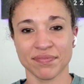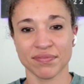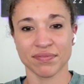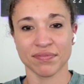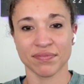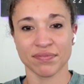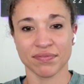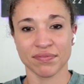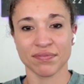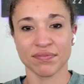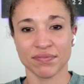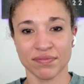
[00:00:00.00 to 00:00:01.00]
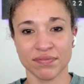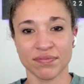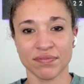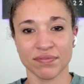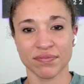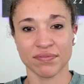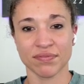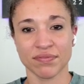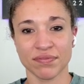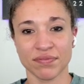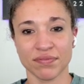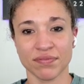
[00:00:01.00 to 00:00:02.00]

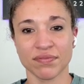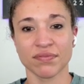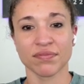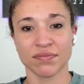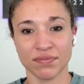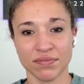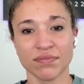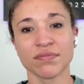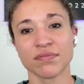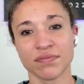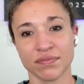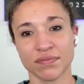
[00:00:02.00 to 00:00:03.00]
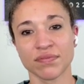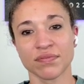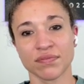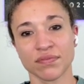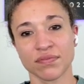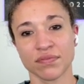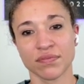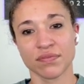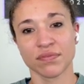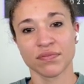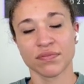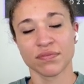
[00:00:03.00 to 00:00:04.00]

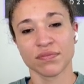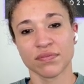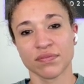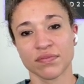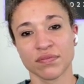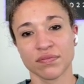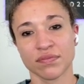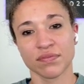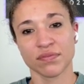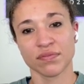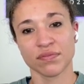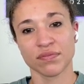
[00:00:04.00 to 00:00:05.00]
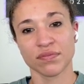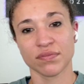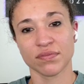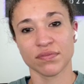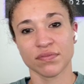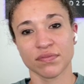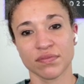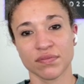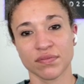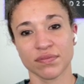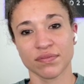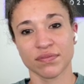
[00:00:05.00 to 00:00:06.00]

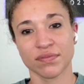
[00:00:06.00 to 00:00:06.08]
No words are spoken by the person on screen.